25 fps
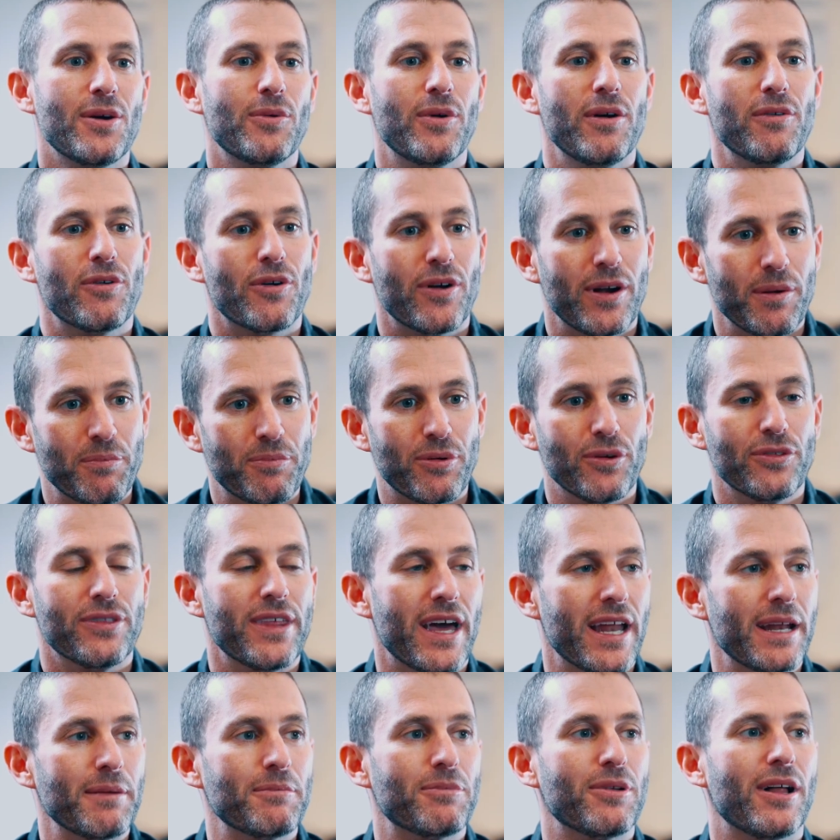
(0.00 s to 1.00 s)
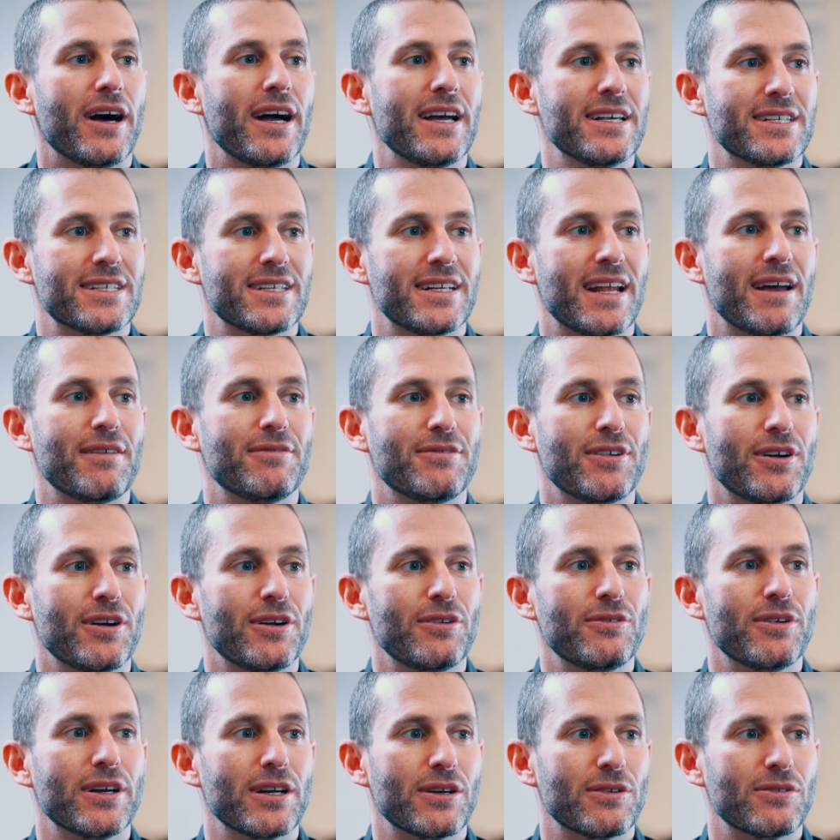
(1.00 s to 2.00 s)
We've already put that in place and have
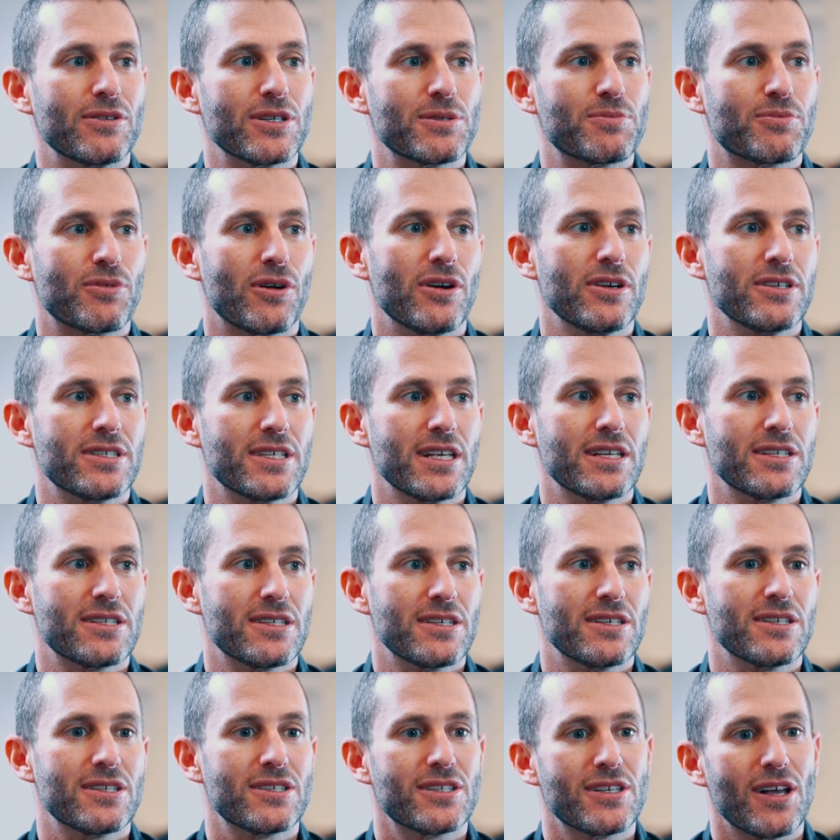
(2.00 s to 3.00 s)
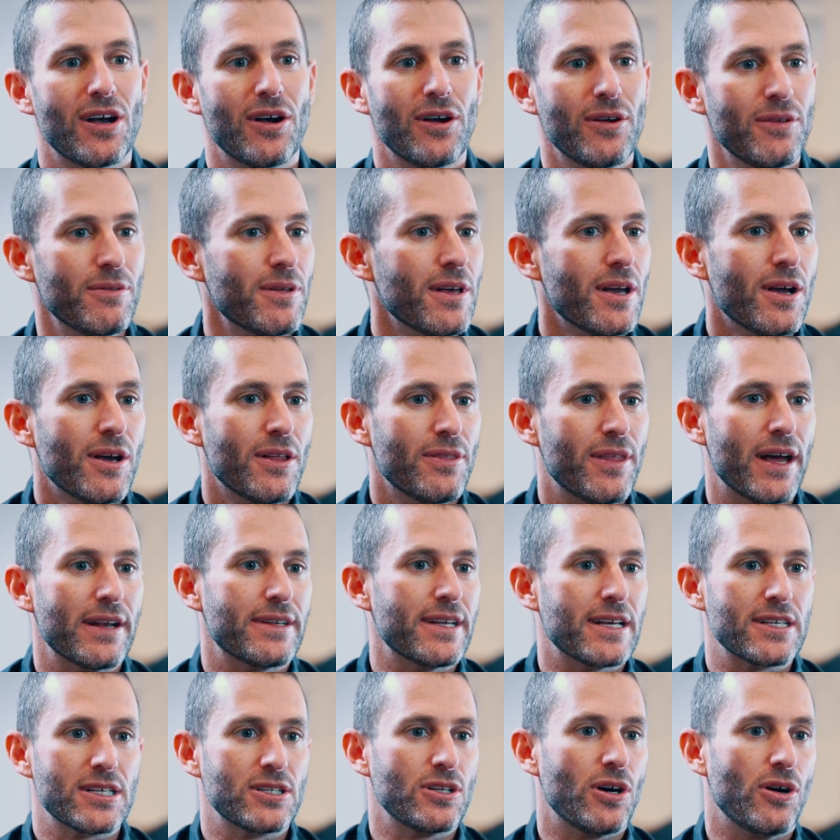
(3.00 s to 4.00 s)
very rigorous processes, so that
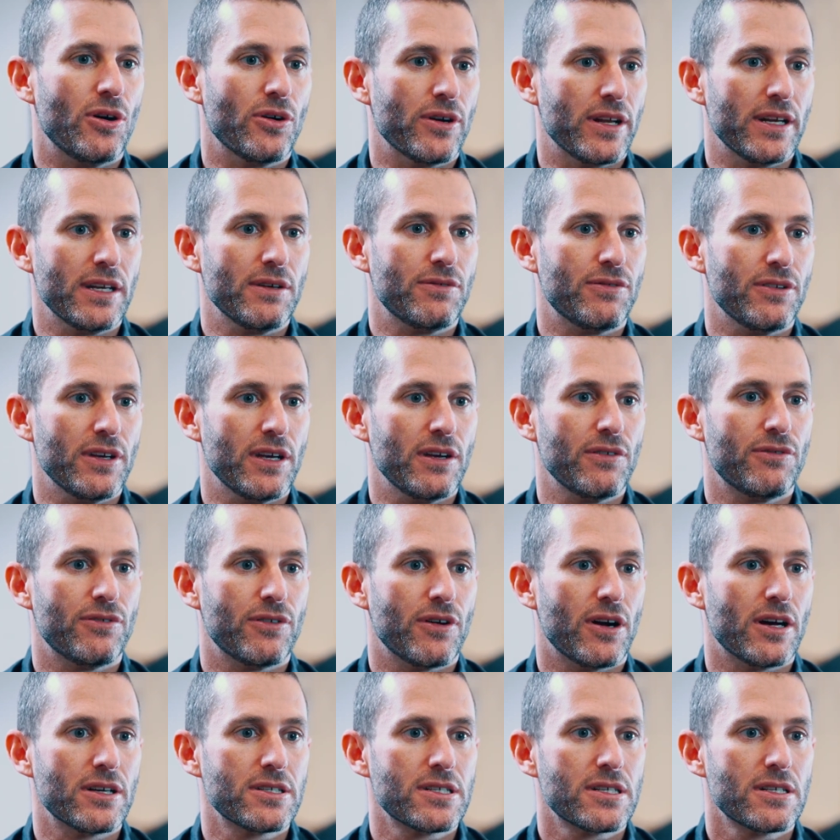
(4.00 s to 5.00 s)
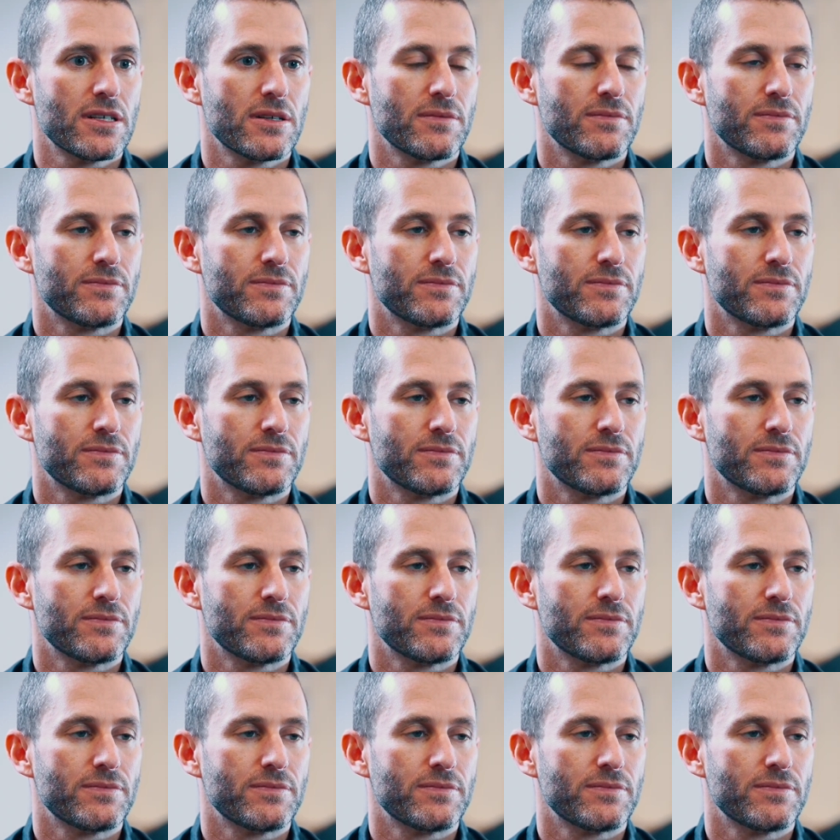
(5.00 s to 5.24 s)
doesn't hold any fear for us.